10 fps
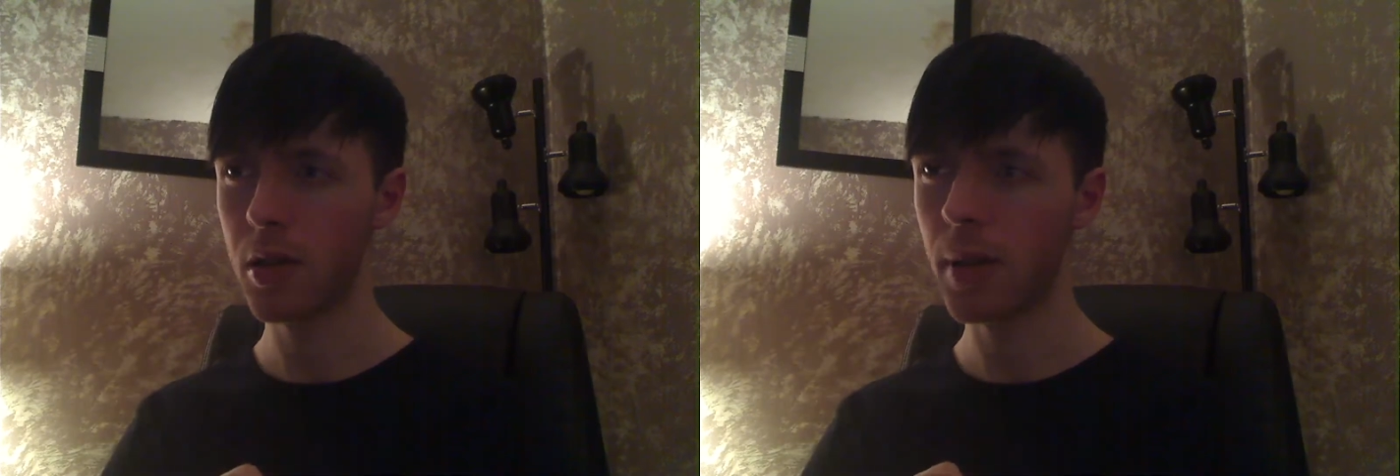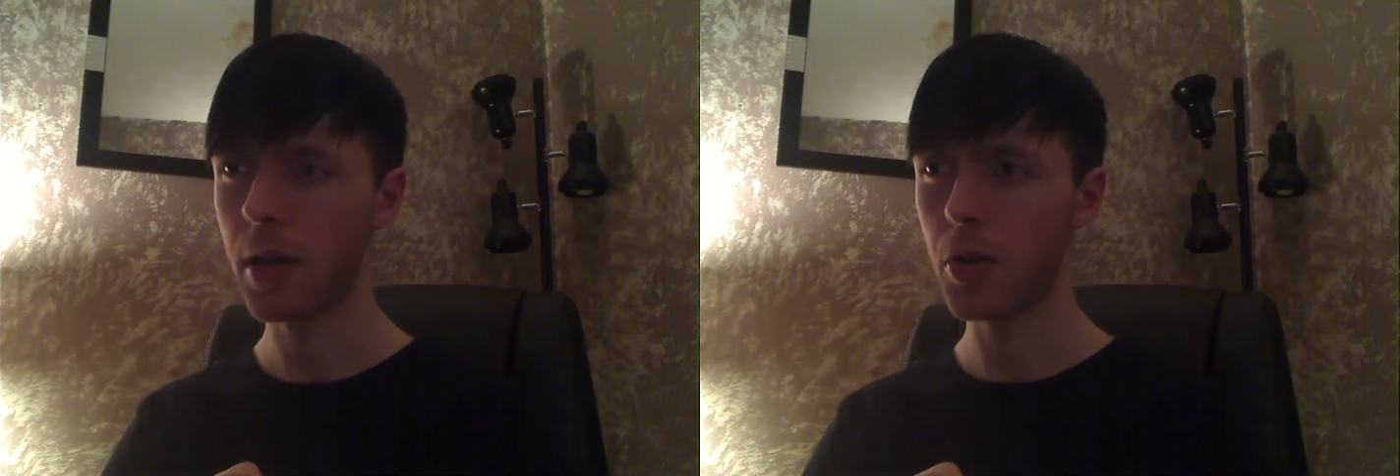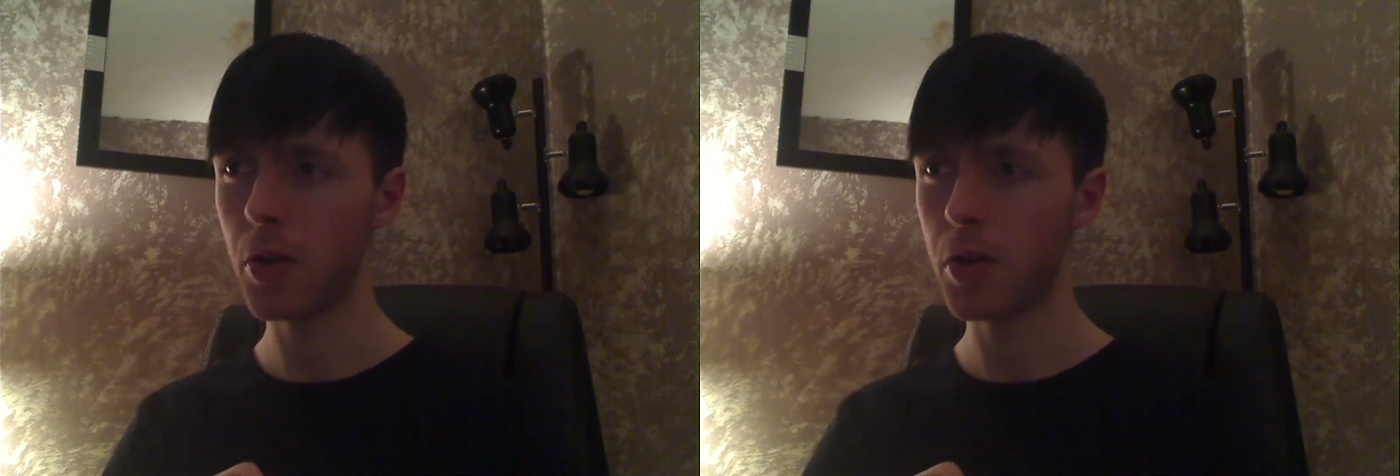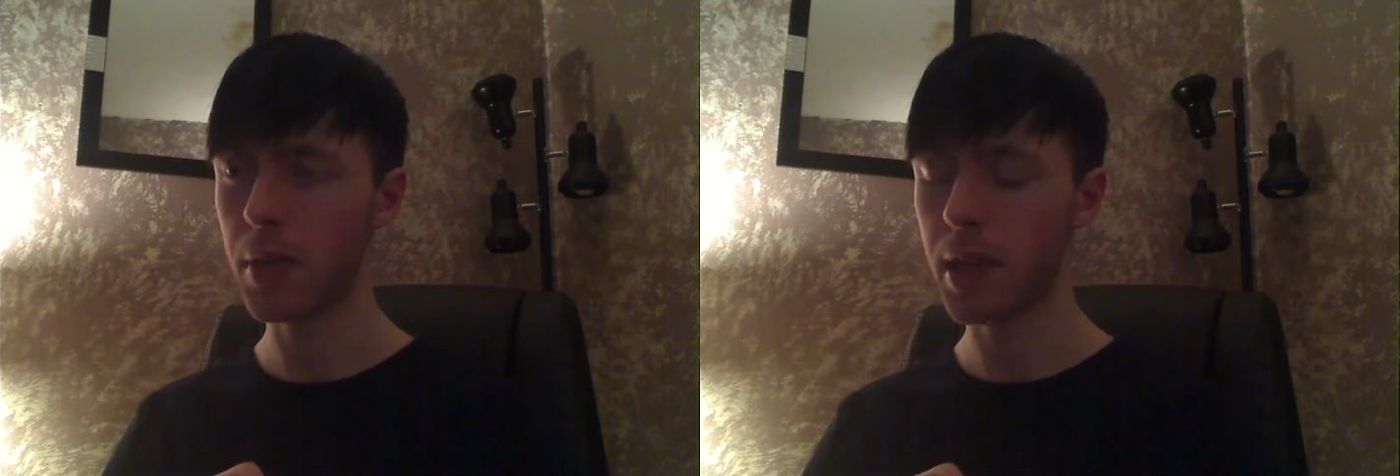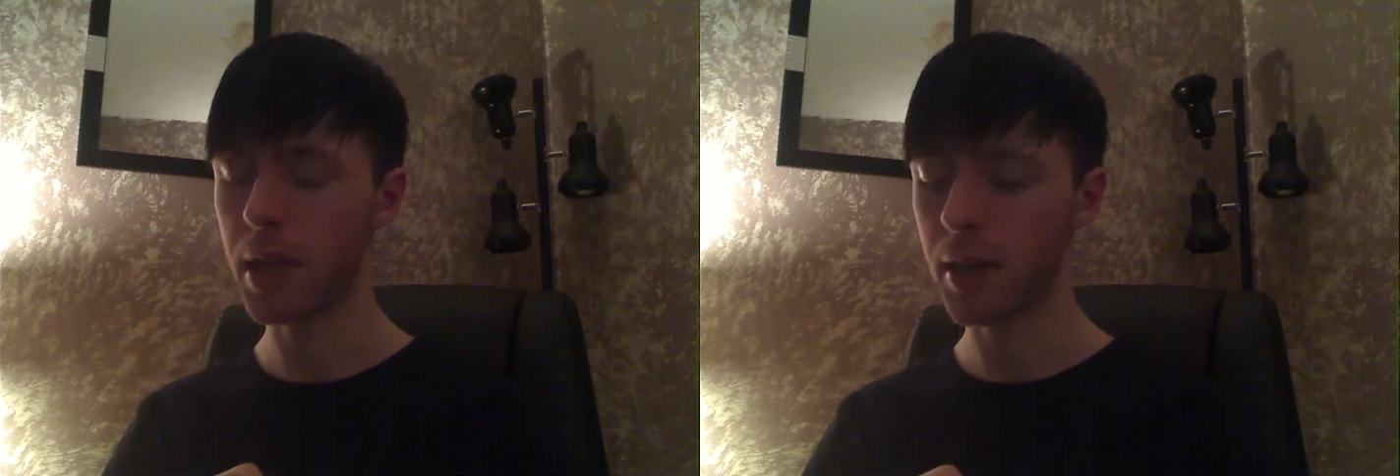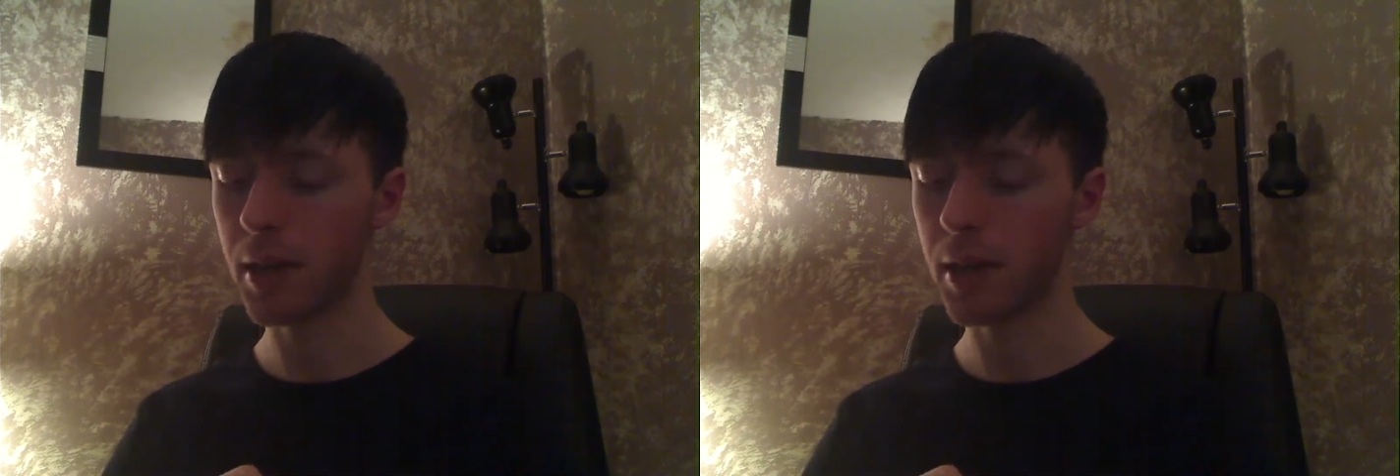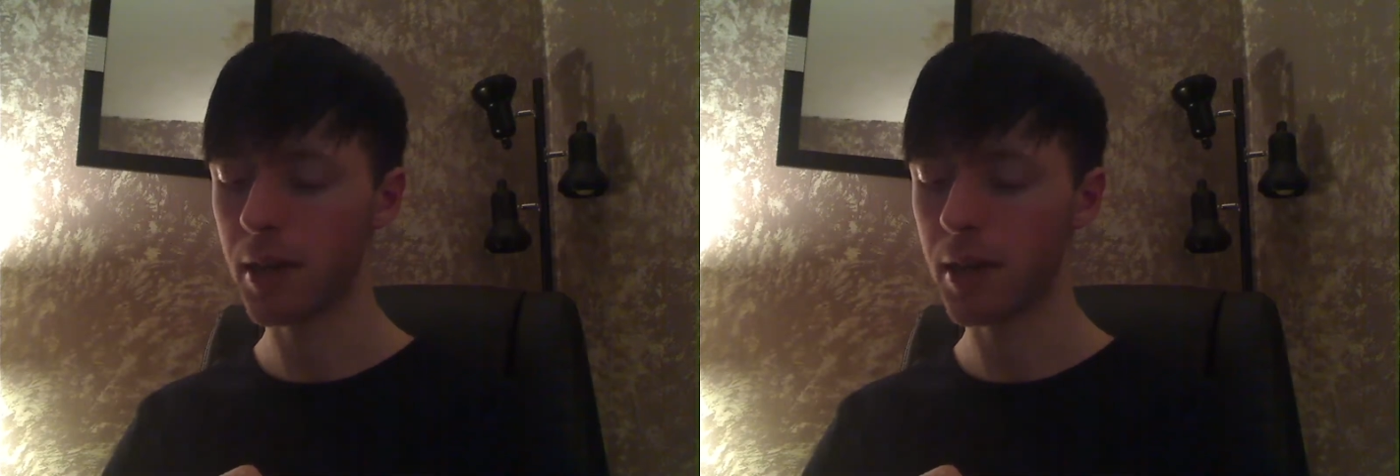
It might also be